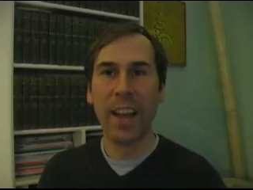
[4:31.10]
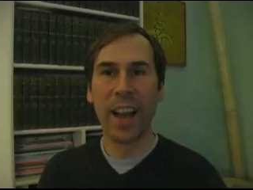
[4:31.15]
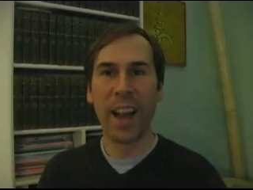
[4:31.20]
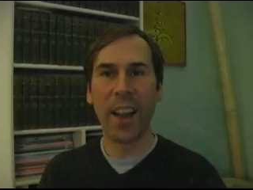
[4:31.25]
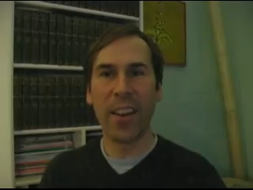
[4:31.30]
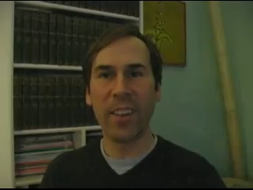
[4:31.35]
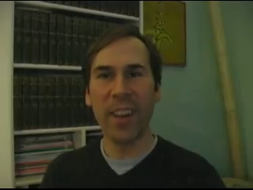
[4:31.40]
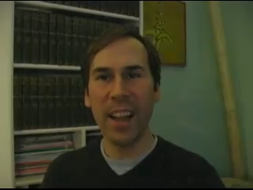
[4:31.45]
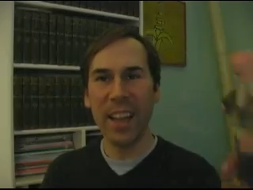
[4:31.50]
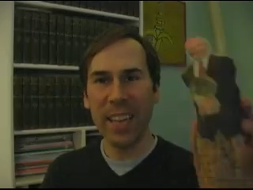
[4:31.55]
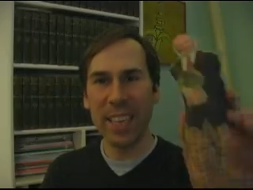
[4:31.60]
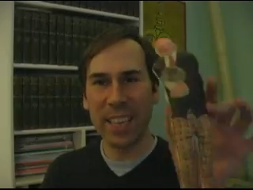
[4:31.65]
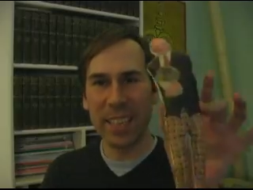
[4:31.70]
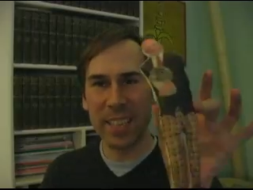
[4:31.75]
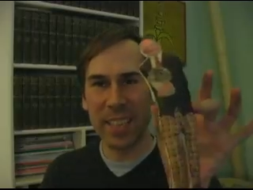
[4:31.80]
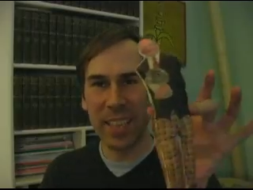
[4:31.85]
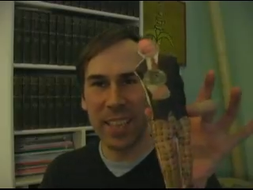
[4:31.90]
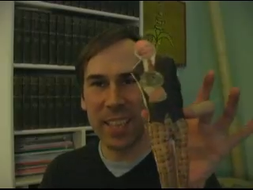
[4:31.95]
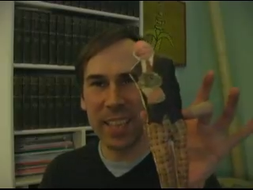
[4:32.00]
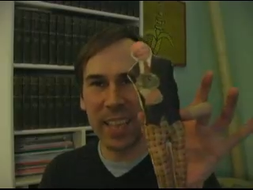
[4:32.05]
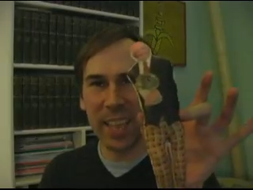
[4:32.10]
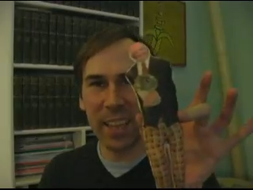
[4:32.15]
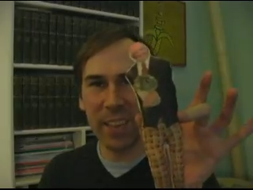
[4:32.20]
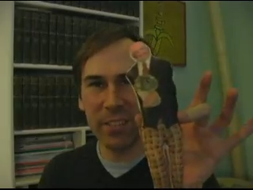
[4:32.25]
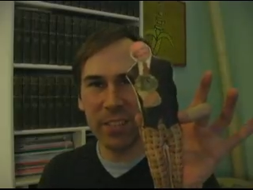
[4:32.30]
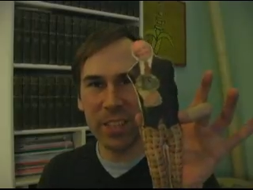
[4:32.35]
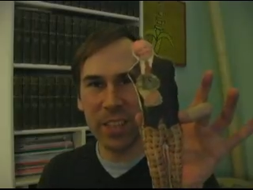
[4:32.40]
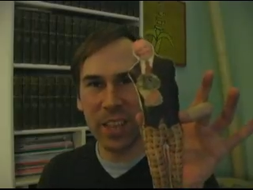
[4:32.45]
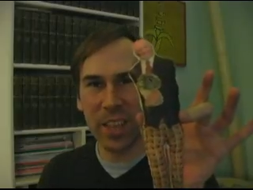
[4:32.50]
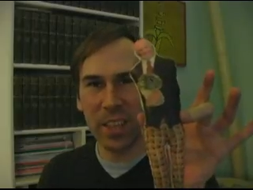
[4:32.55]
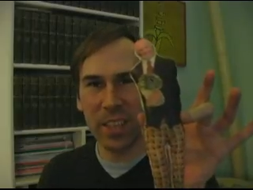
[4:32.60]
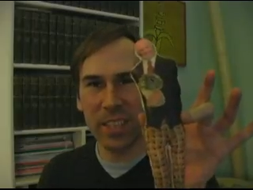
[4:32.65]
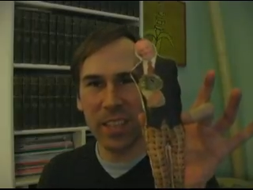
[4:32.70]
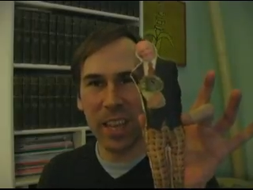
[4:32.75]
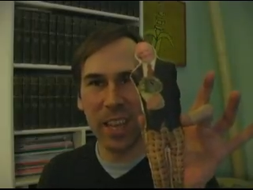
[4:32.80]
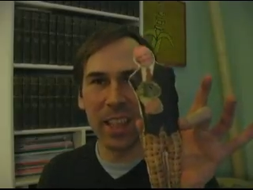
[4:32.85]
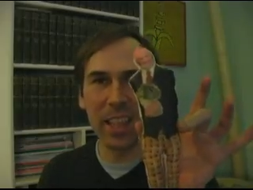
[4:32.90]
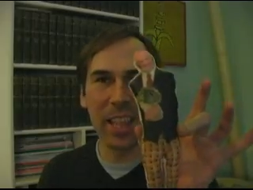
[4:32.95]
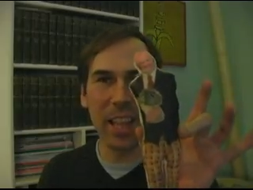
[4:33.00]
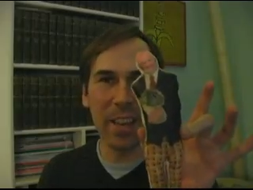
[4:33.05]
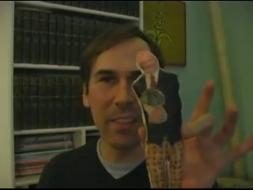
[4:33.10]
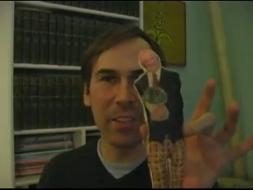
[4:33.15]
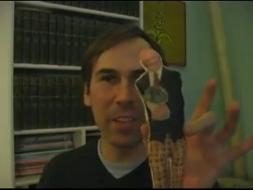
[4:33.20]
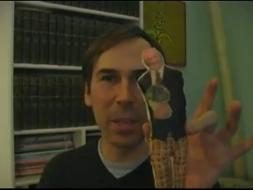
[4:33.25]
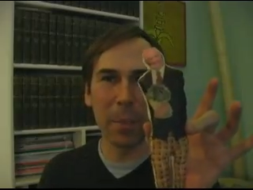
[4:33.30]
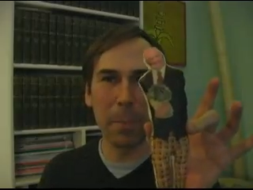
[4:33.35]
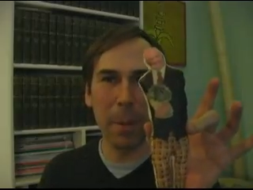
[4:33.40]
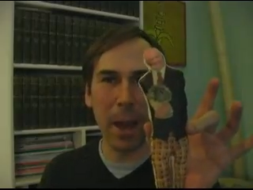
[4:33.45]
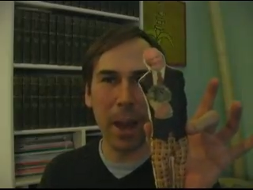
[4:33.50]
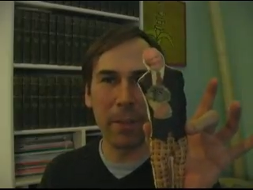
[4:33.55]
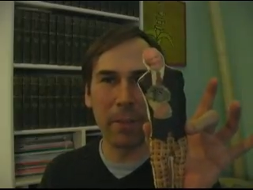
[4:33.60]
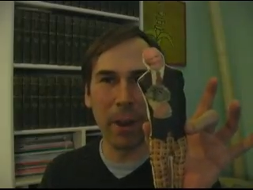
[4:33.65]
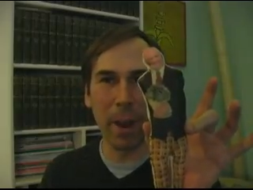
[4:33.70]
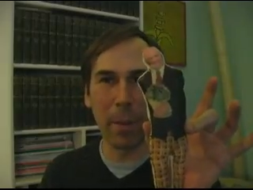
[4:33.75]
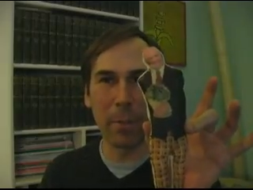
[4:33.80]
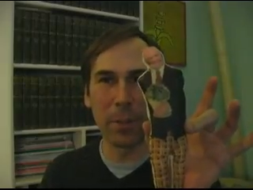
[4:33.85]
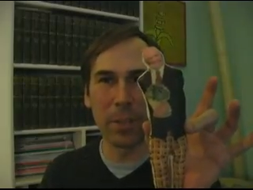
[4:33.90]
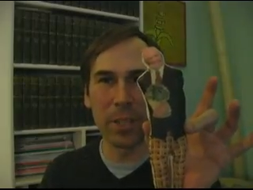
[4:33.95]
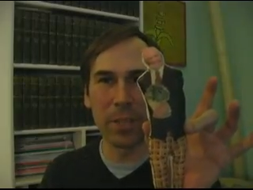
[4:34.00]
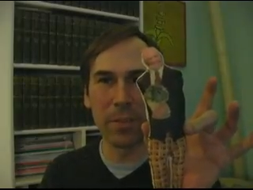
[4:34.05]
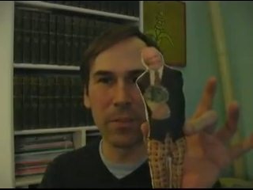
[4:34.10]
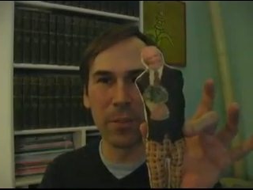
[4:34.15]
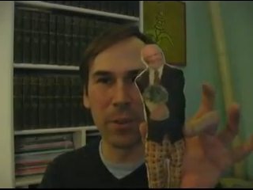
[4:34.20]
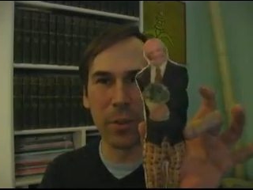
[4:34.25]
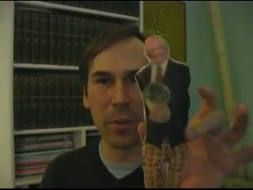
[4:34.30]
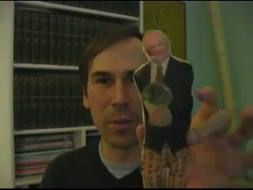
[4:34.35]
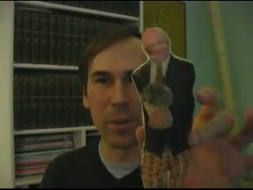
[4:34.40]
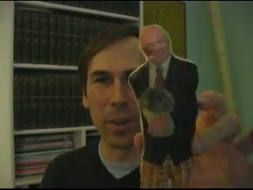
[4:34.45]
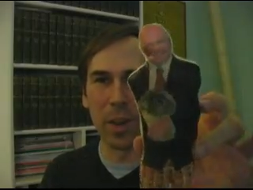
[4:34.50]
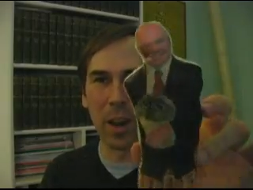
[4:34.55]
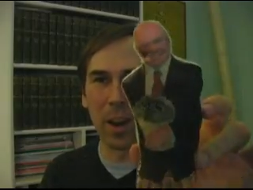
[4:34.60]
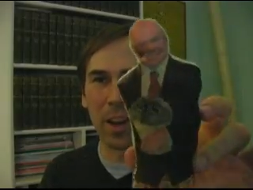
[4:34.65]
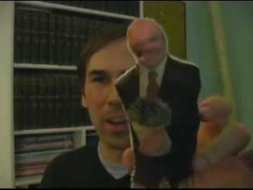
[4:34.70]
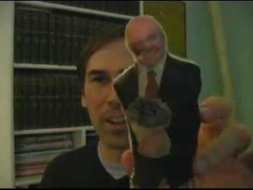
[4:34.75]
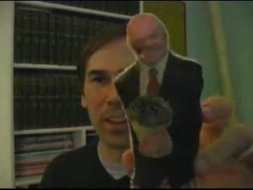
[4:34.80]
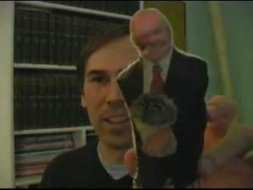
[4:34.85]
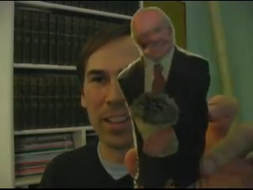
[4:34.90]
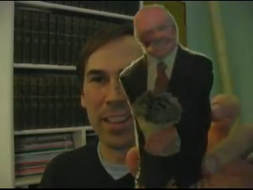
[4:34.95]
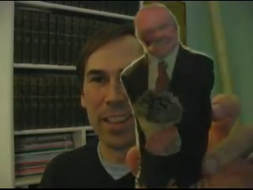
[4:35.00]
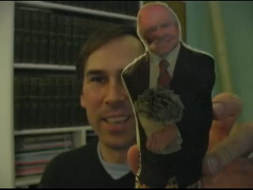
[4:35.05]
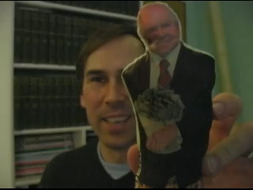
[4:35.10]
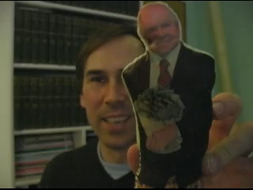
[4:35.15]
Alright, and the end result, a lovely Pat Robertson voodoo doll.